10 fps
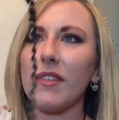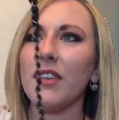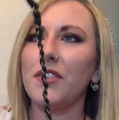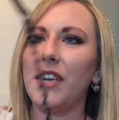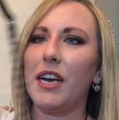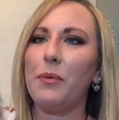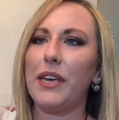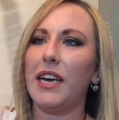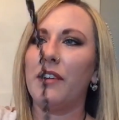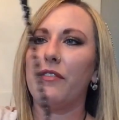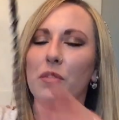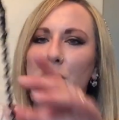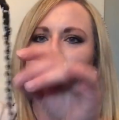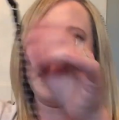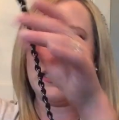so now we have full
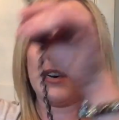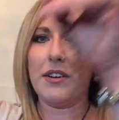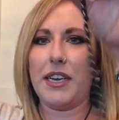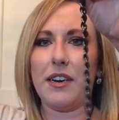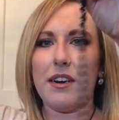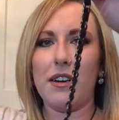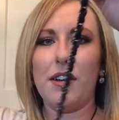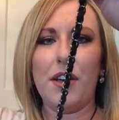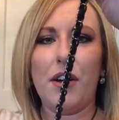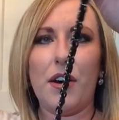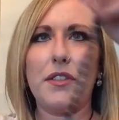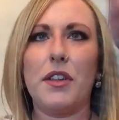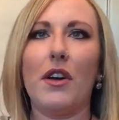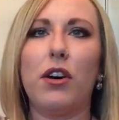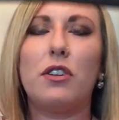detail here on
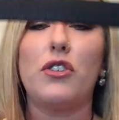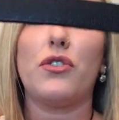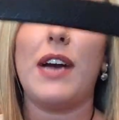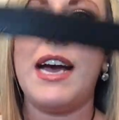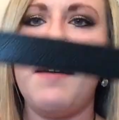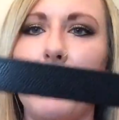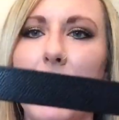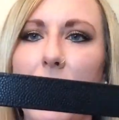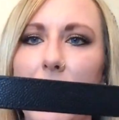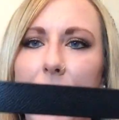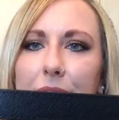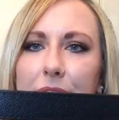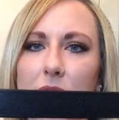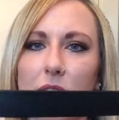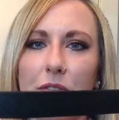the long strap. It
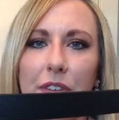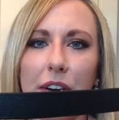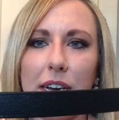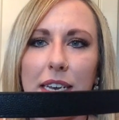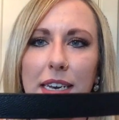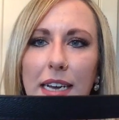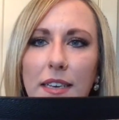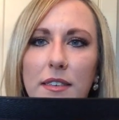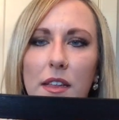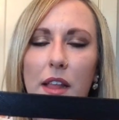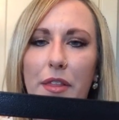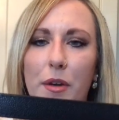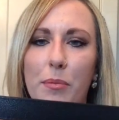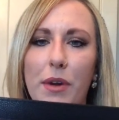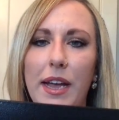has this very nice
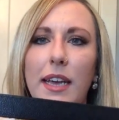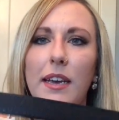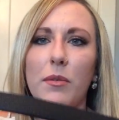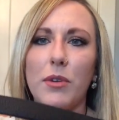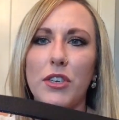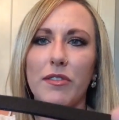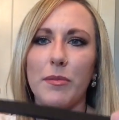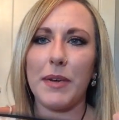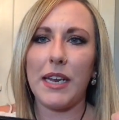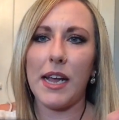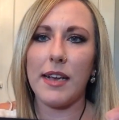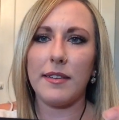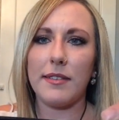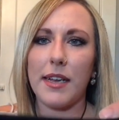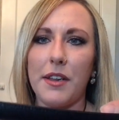leather break, which everybody
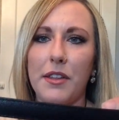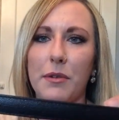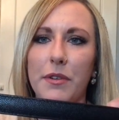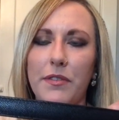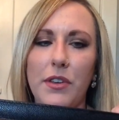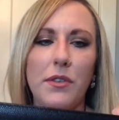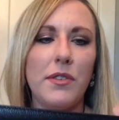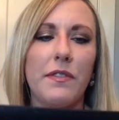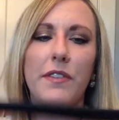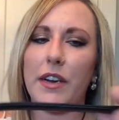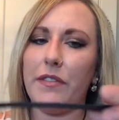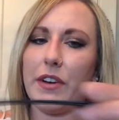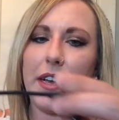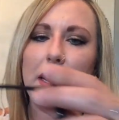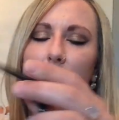has said in their reviews, very,
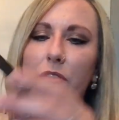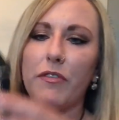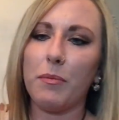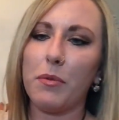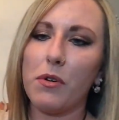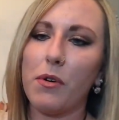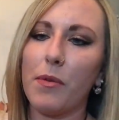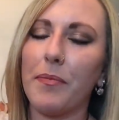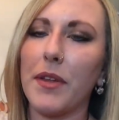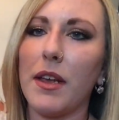very comfortable.